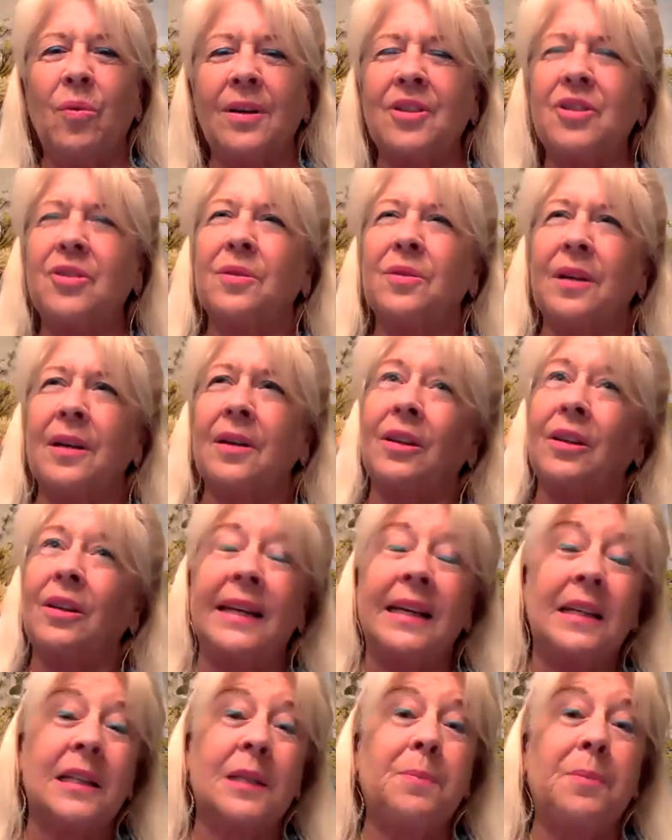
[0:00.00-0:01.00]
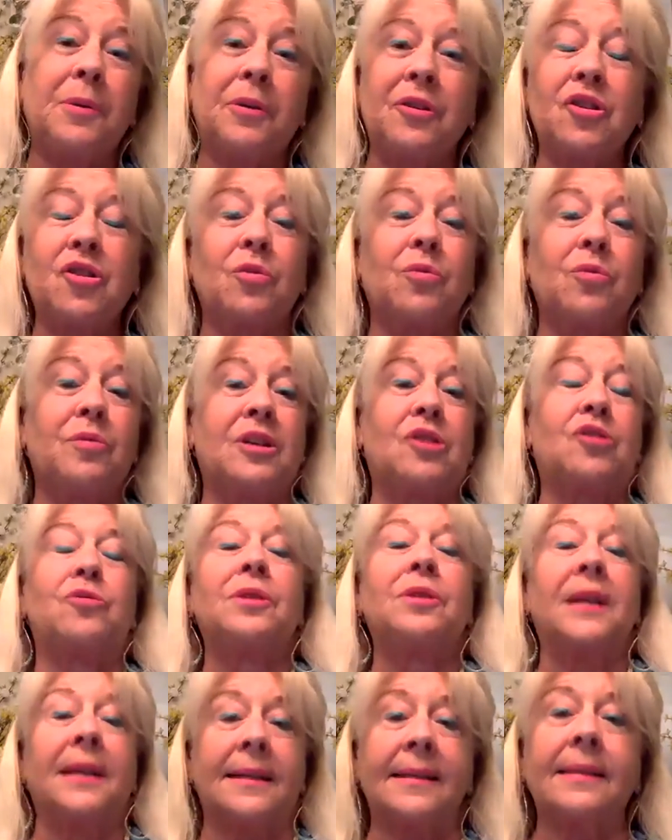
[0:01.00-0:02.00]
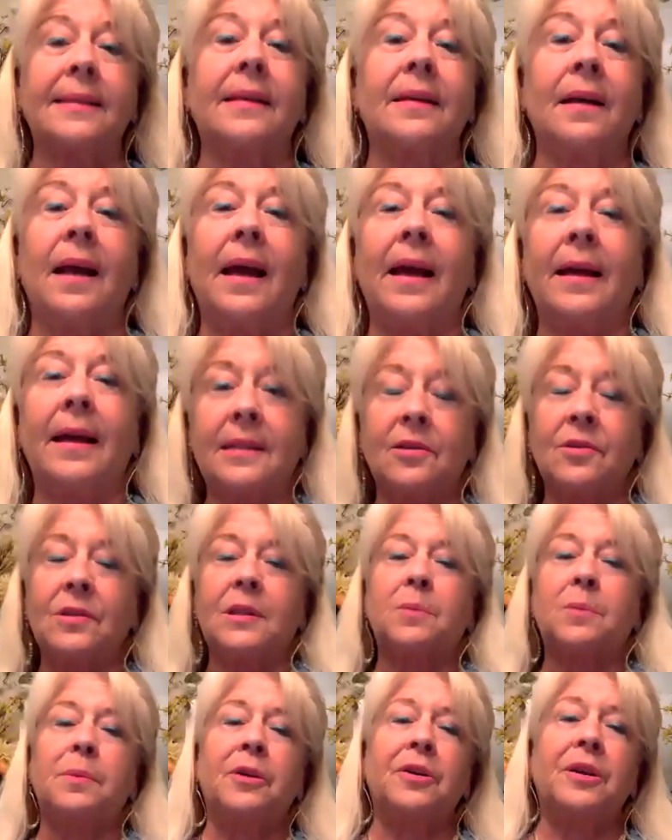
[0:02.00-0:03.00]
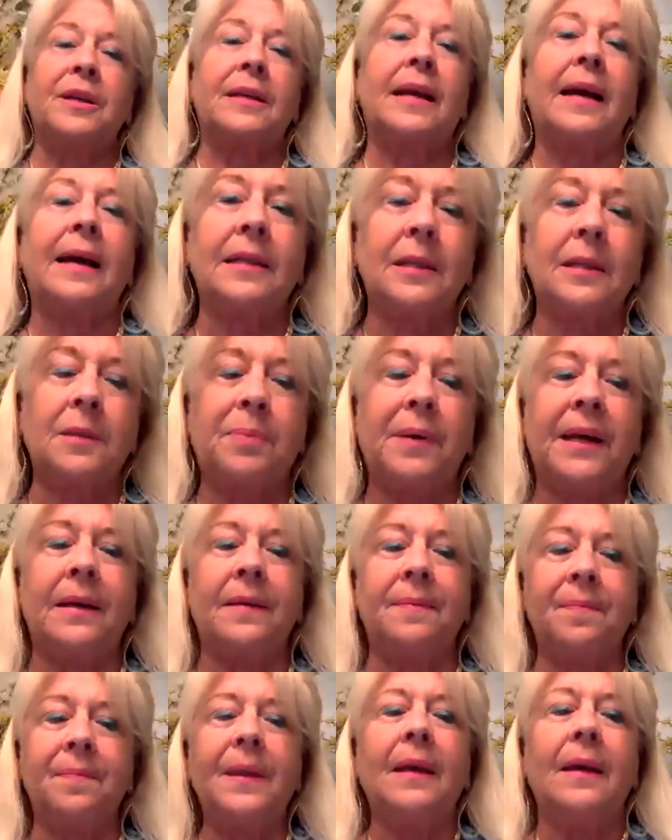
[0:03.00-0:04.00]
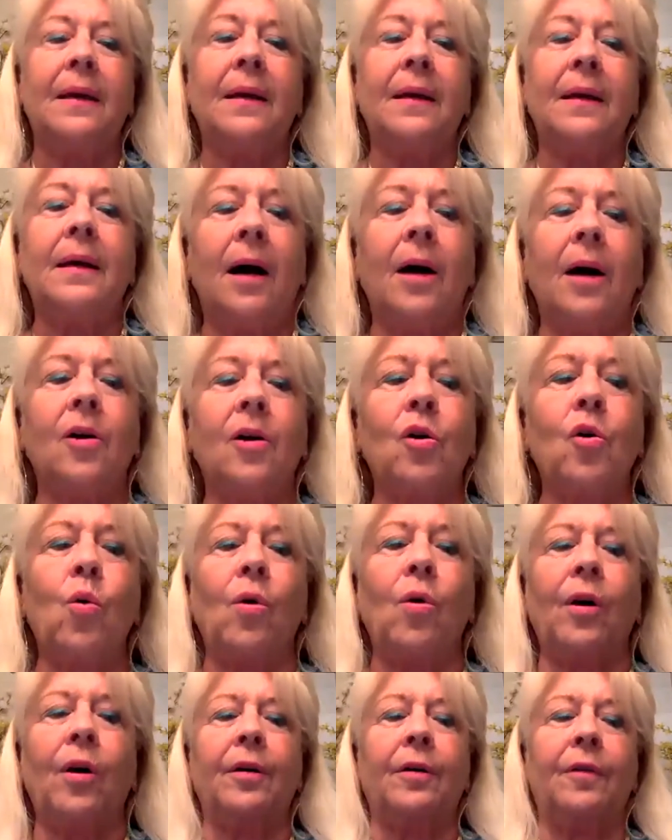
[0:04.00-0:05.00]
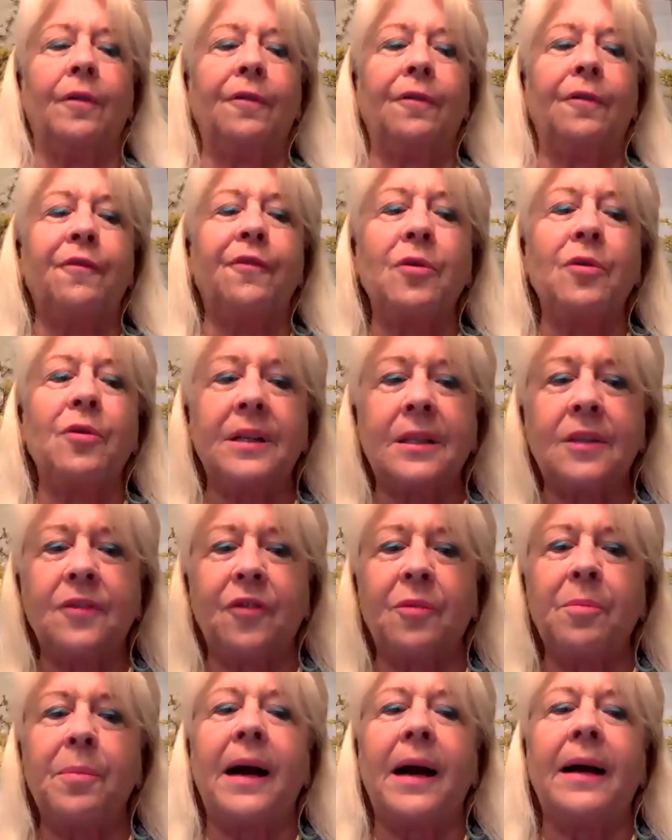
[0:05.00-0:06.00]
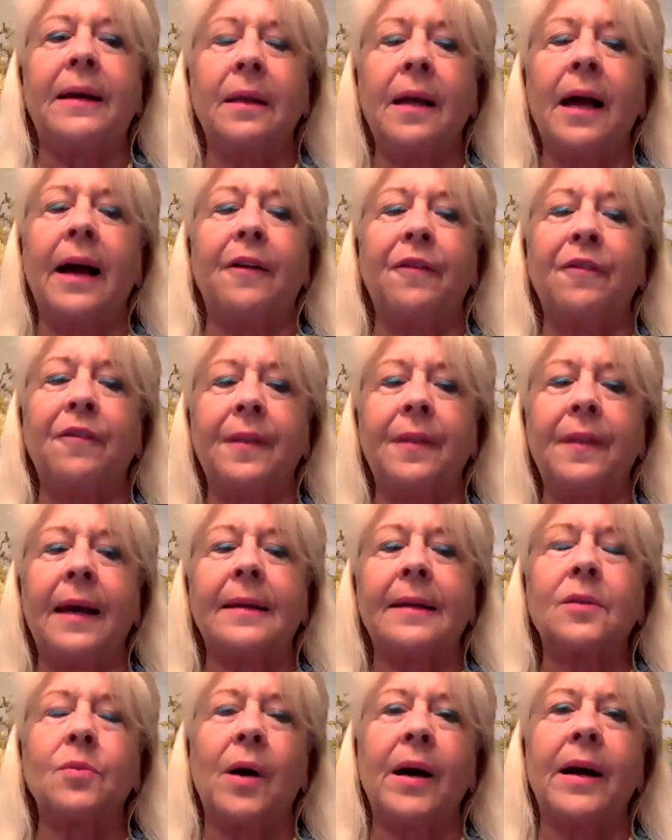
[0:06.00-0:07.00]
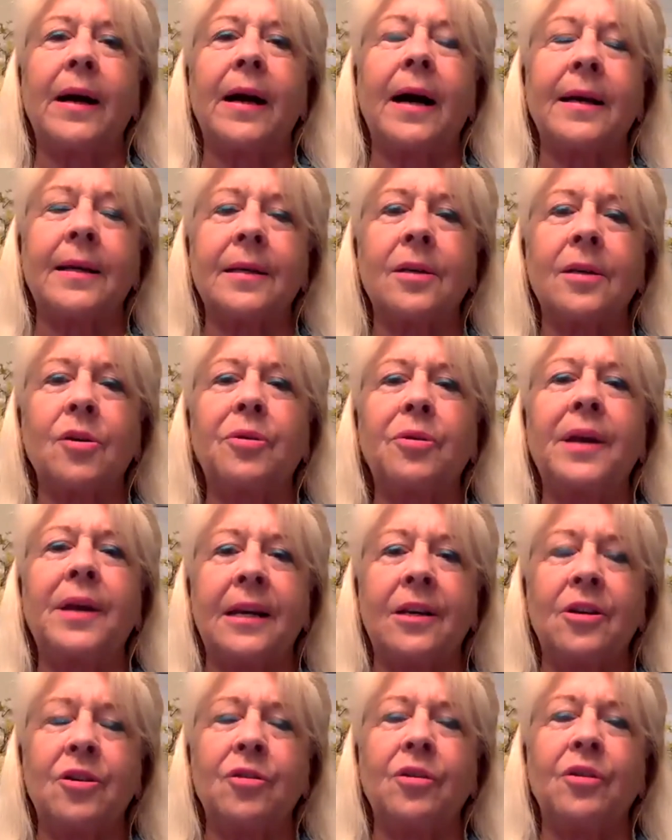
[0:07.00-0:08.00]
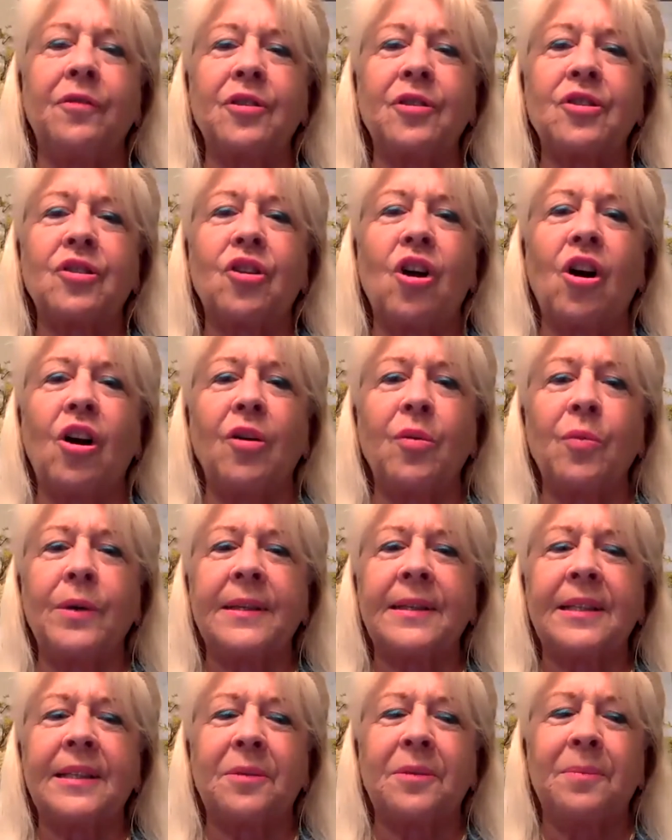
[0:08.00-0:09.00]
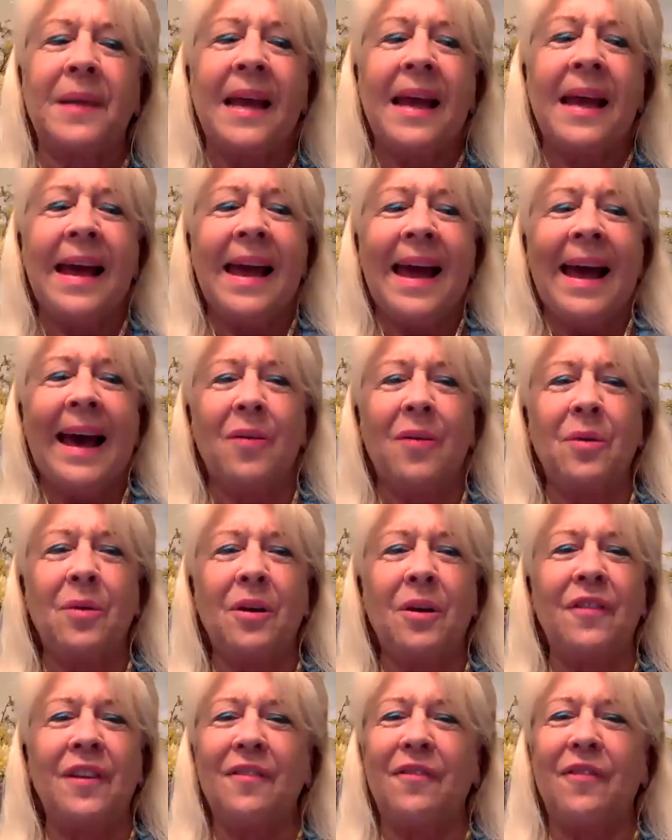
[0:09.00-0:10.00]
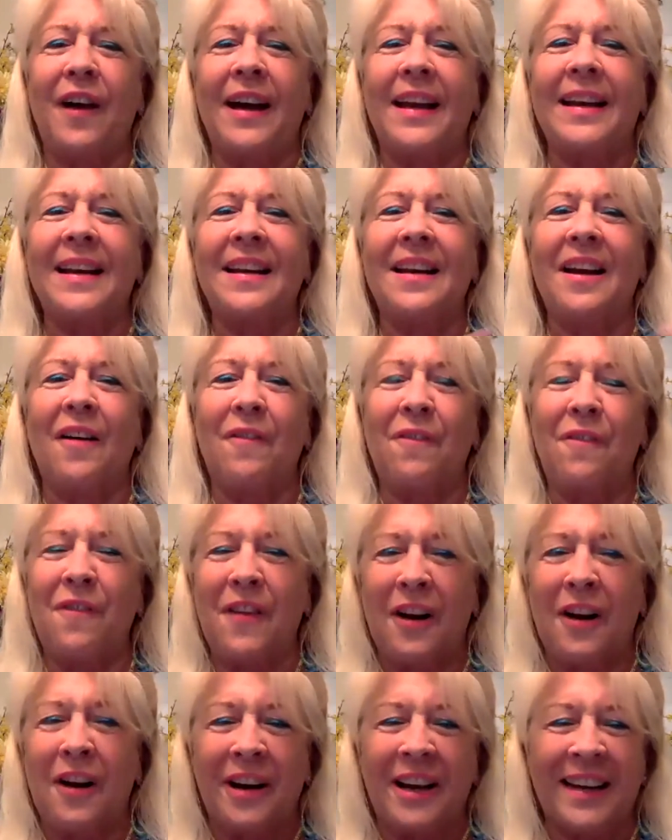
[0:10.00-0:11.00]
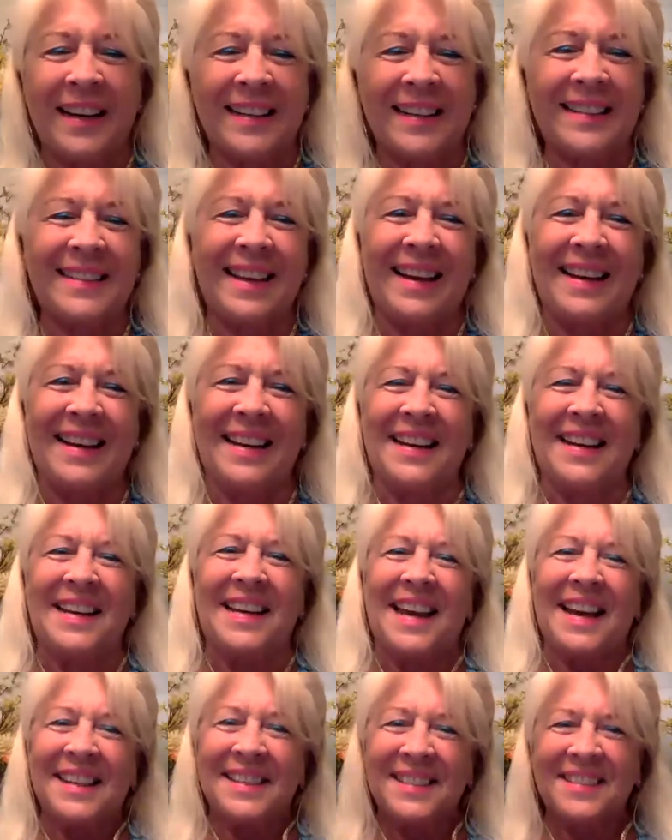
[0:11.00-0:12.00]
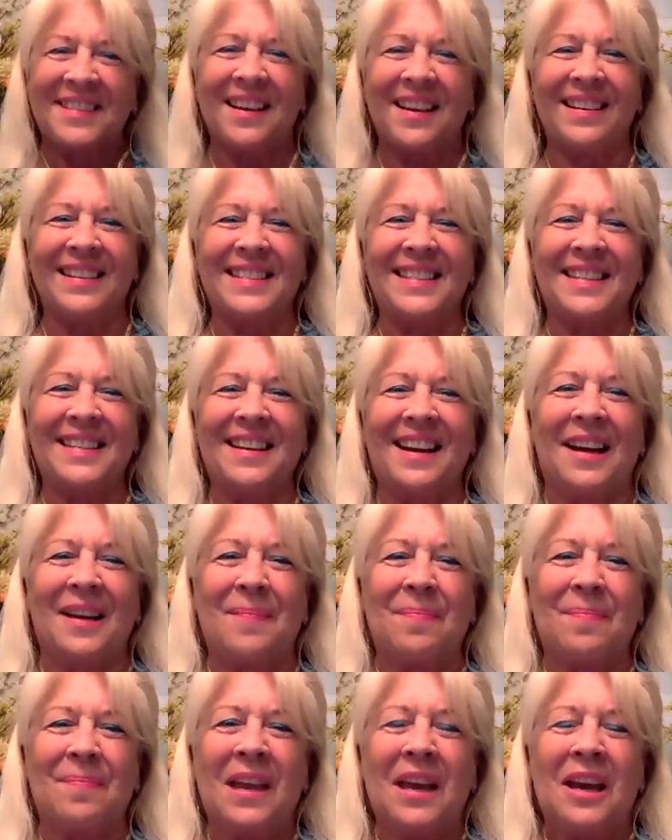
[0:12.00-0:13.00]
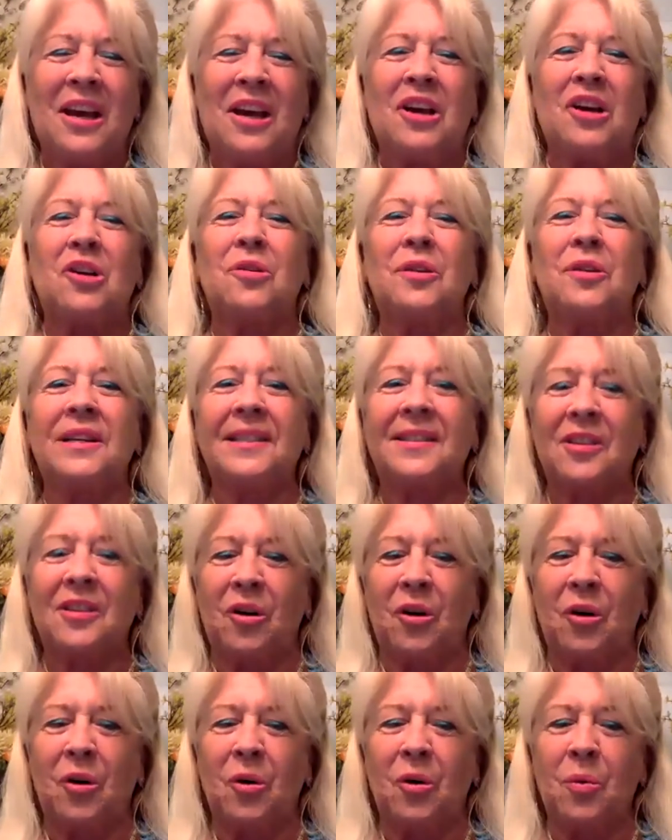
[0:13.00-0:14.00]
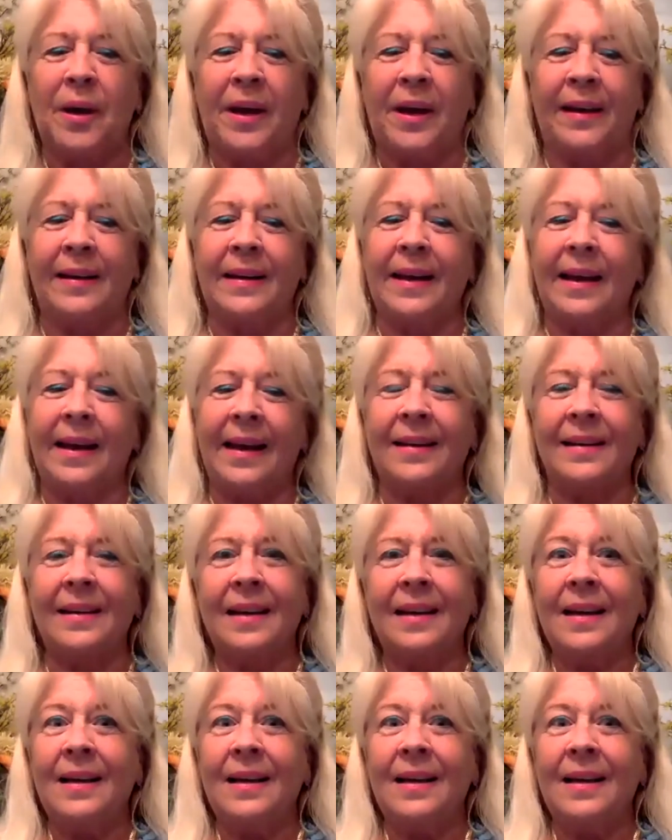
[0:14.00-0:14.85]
lead spiritual retreats. And so spirit has been a core focus for my life. And that's why I created Universal Heart Wisdom. And we've invited a very exciting guest on tonight, Chris Irwin. And